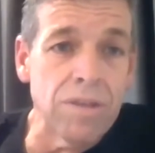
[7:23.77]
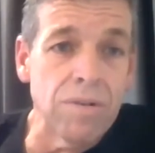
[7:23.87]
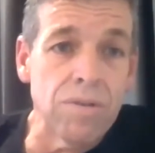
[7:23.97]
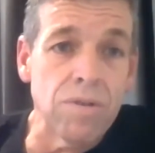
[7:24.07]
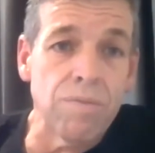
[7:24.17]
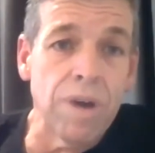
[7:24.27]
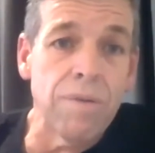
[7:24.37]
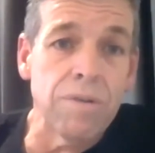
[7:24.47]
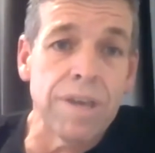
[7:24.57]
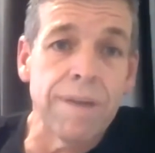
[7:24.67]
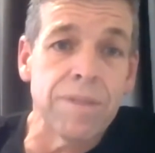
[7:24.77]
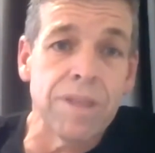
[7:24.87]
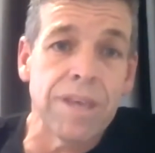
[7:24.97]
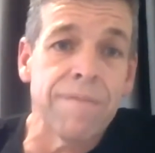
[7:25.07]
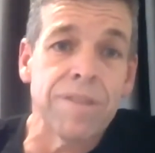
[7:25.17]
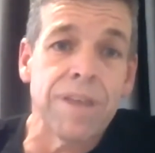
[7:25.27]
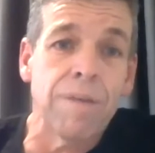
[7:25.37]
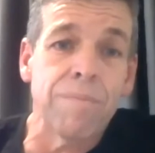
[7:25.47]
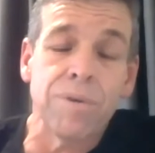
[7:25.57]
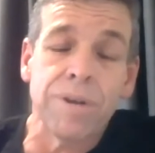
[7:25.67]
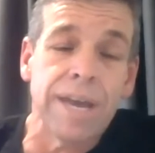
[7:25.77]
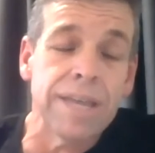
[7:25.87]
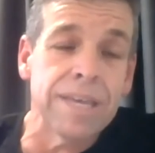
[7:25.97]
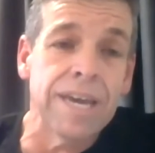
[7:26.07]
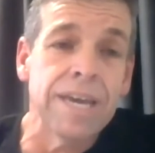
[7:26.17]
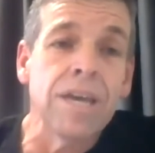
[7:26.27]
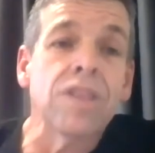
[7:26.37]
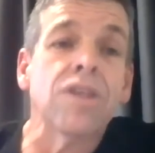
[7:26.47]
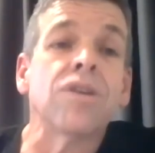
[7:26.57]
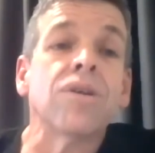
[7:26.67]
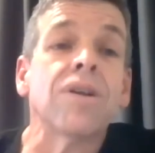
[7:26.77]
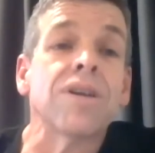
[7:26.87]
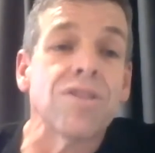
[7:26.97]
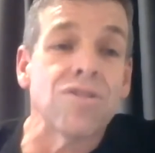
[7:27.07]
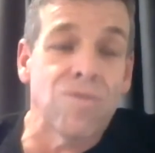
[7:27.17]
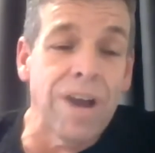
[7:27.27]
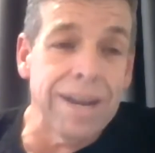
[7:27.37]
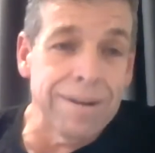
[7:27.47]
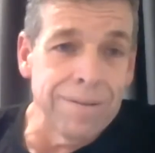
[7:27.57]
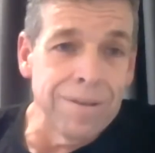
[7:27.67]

to us as well with some of the stuff that they were putting out there. The knowledge is great.